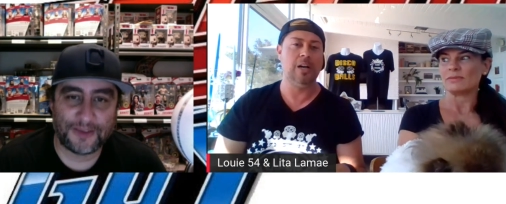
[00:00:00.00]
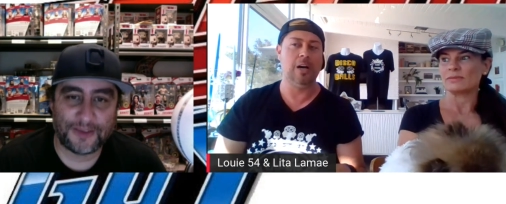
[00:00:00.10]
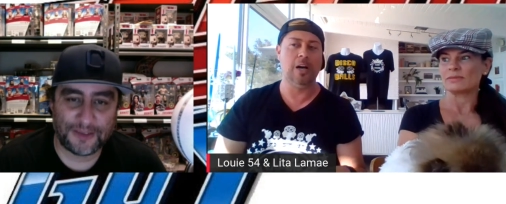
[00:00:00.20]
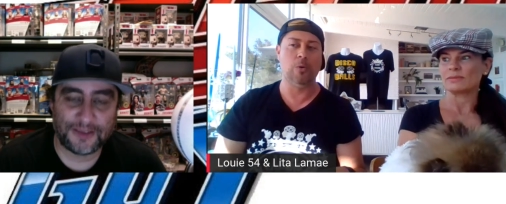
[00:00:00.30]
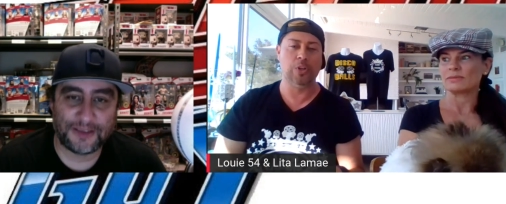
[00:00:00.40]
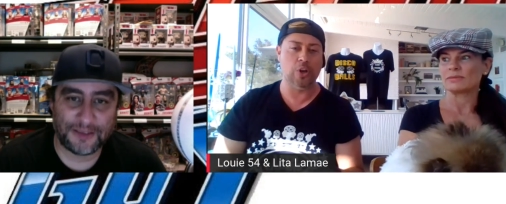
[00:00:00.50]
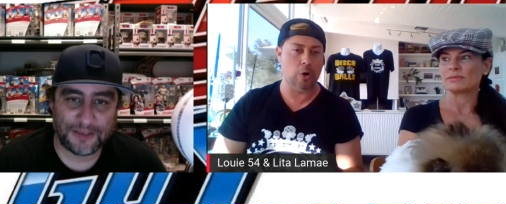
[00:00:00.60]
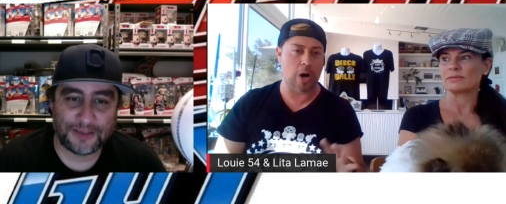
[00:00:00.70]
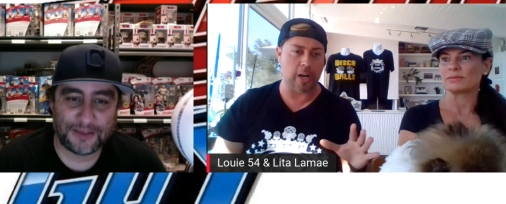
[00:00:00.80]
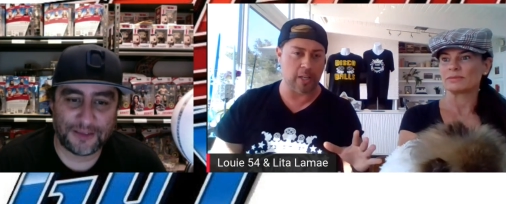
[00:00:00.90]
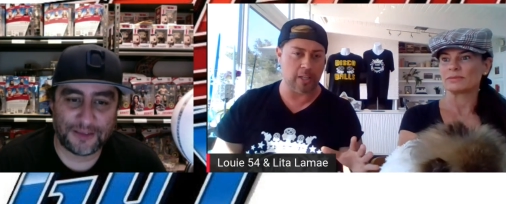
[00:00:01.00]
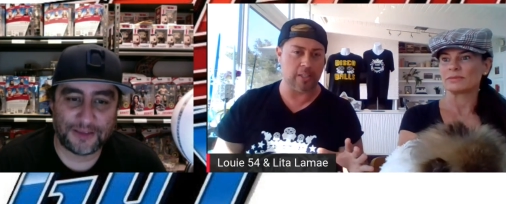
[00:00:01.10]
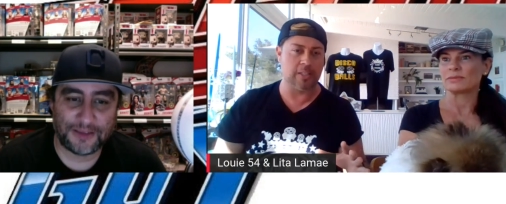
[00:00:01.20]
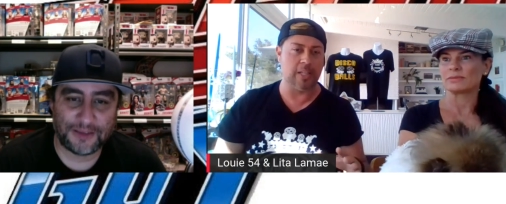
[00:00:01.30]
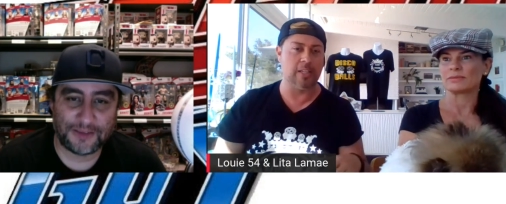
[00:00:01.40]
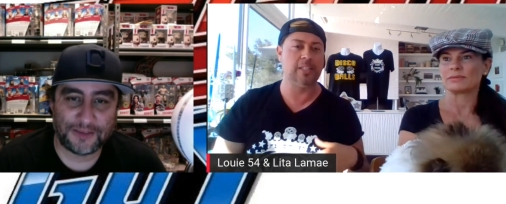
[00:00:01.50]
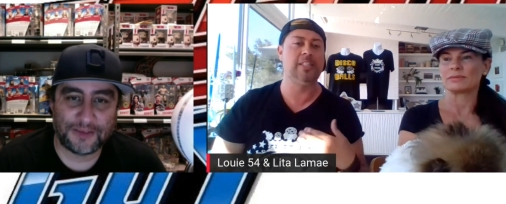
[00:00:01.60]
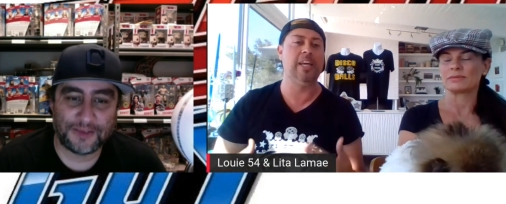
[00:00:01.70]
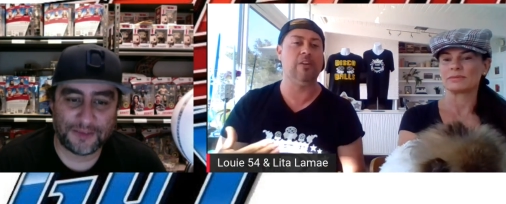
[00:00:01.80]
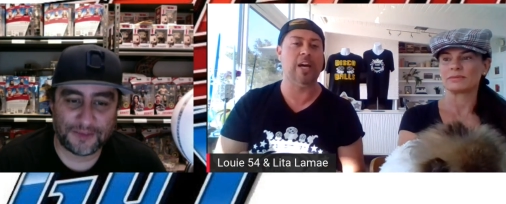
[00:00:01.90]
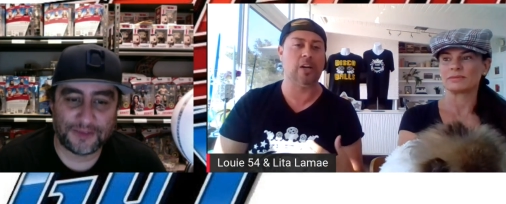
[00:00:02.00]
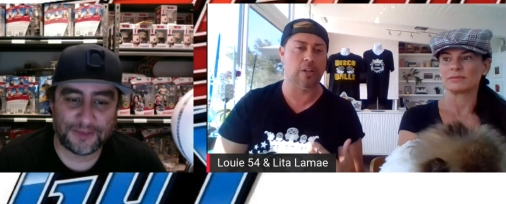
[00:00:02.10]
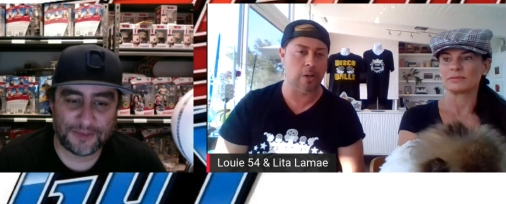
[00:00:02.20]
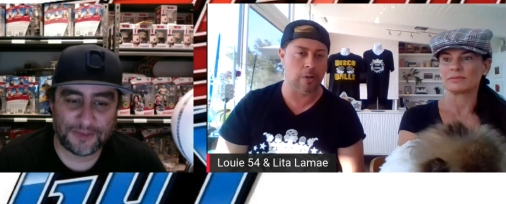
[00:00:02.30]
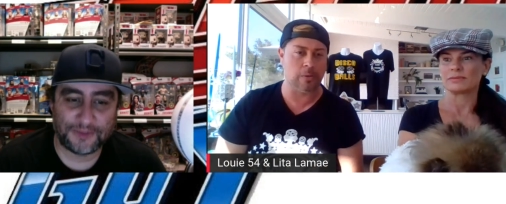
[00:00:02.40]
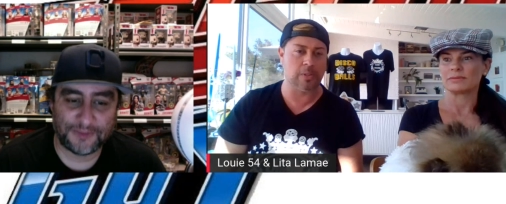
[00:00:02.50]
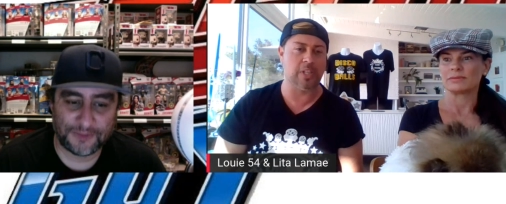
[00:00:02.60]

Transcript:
Speaker 1: uh, with no audience, and let's see how that goes.